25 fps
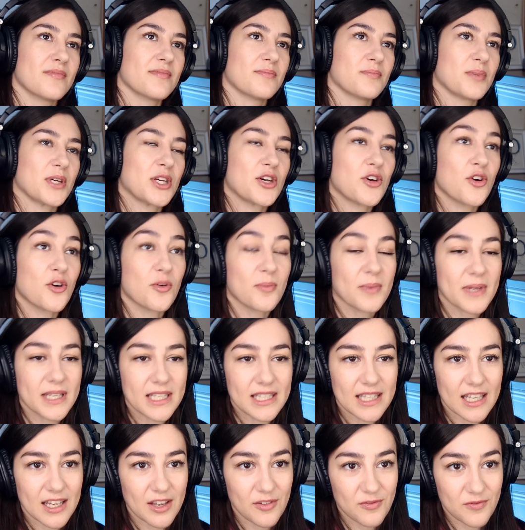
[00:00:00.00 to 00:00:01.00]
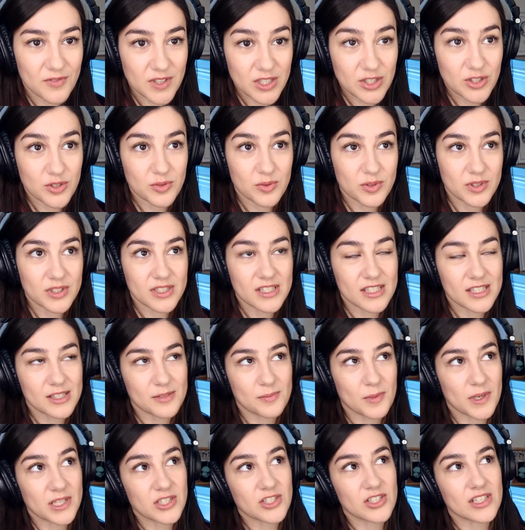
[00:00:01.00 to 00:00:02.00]
becoming like a visuals
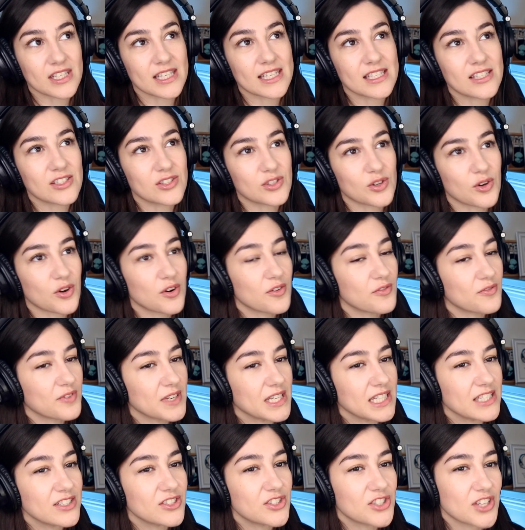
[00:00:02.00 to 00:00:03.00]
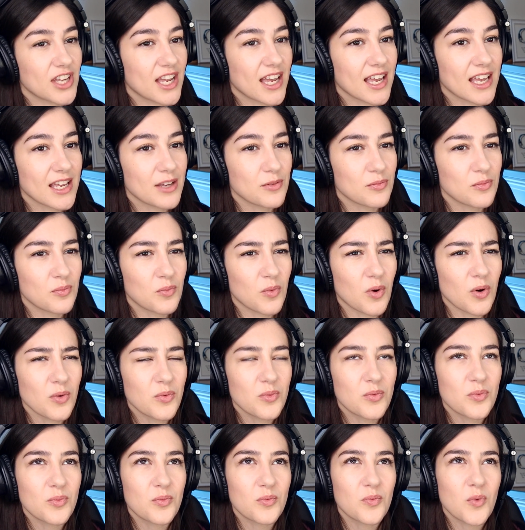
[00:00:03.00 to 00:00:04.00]
specialist or a VJ,
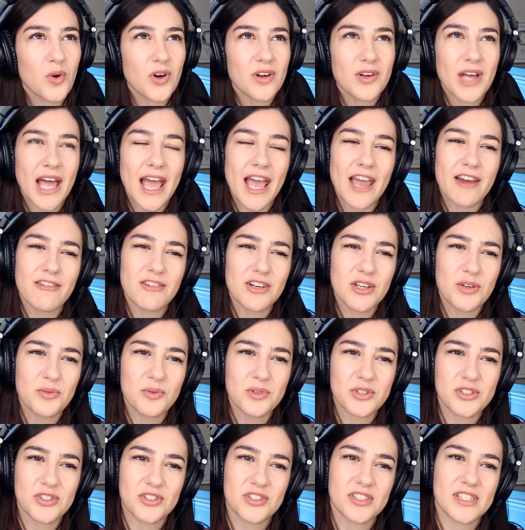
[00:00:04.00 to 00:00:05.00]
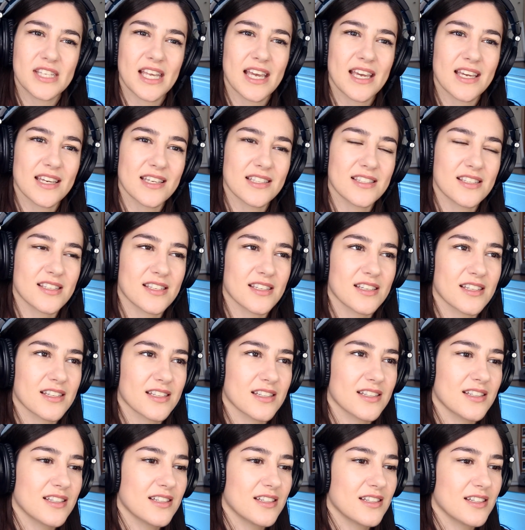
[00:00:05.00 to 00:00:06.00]
what area would you say to
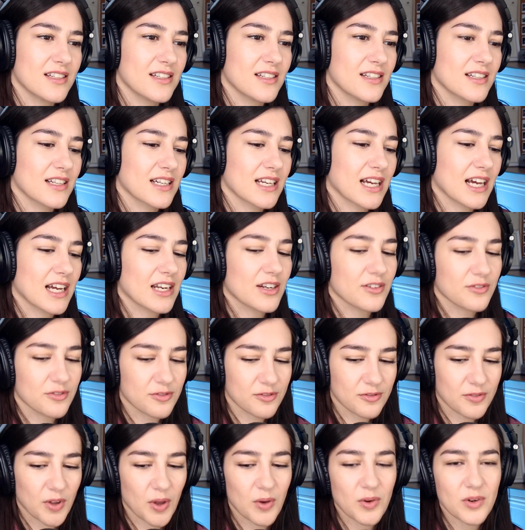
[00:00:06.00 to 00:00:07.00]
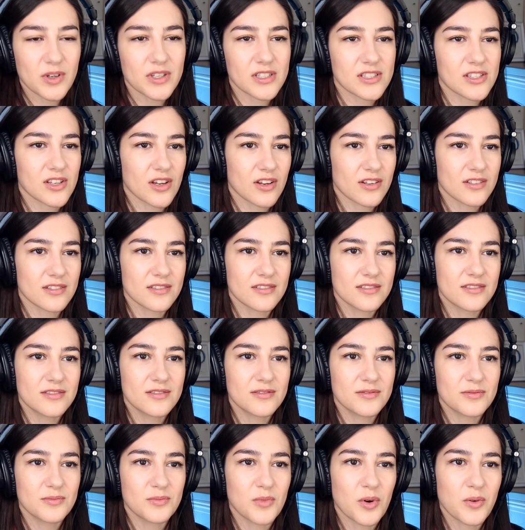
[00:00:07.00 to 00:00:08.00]
kind of focus on?
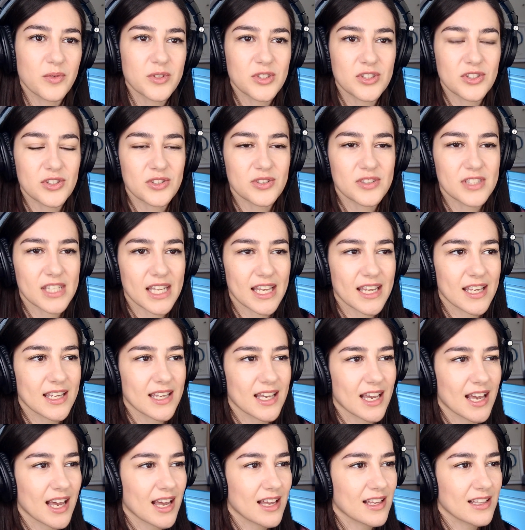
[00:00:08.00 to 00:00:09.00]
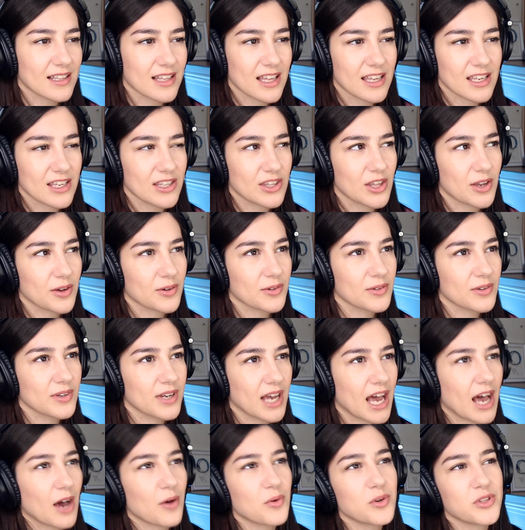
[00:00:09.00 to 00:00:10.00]
What would you say,
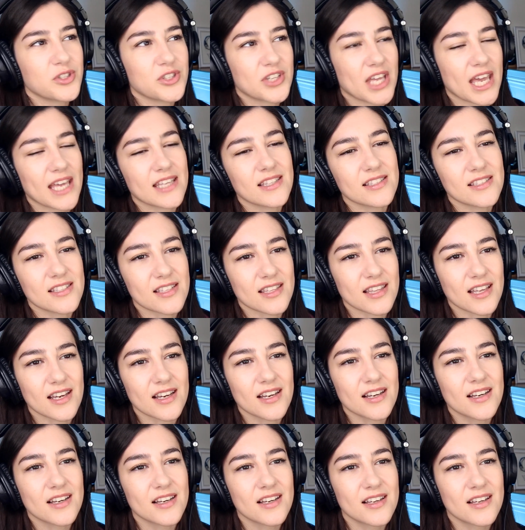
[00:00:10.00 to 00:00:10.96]
how would you get into that?